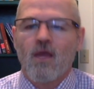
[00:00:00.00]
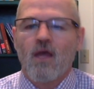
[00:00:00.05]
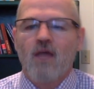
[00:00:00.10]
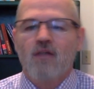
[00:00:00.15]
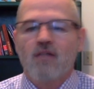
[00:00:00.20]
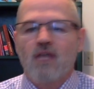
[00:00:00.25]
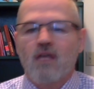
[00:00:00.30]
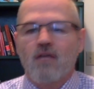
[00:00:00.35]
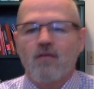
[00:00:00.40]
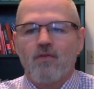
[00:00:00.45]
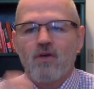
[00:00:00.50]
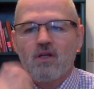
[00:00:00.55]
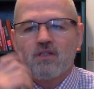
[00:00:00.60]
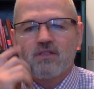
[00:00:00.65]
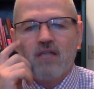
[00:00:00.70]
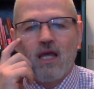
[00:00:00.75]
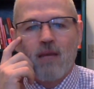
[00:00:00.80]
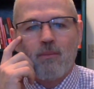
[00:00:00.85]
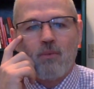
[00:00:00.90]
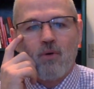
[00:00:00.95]
Take, for
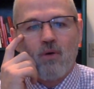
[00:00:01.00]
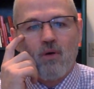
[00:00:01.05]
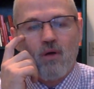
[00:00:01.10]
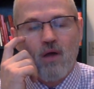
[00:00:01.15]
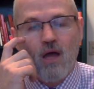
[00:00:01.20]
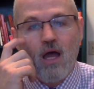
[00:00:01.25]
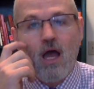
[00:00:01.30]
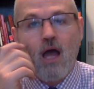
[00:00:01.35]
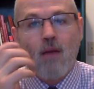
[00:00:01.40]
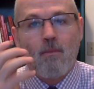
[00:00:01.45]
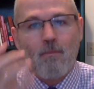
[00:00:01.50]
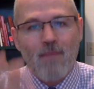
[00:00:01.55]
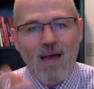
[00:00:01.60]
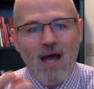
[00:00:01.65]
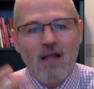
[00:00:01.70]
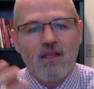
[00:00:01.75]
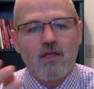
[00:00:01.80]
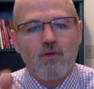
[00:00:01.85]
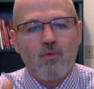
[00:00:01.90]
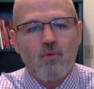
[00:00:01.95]
example,
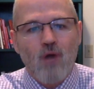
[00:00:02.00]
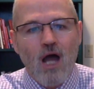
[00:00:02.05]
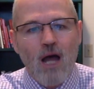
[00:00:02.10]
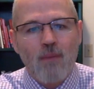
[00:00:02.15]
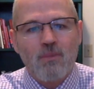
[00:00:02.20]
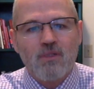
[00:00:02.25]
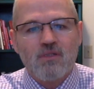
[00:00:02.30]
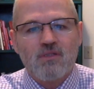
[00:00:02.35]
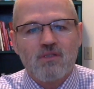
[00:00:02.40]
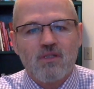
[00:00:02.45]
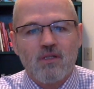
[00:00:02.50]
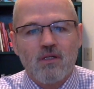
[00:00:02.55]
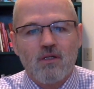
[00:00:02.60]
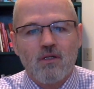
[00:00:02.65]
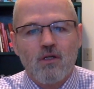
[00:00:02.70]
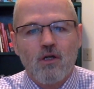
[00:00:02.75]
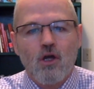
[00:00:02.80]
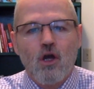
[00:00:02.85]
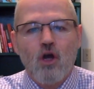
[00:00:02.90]
Mally Robinson,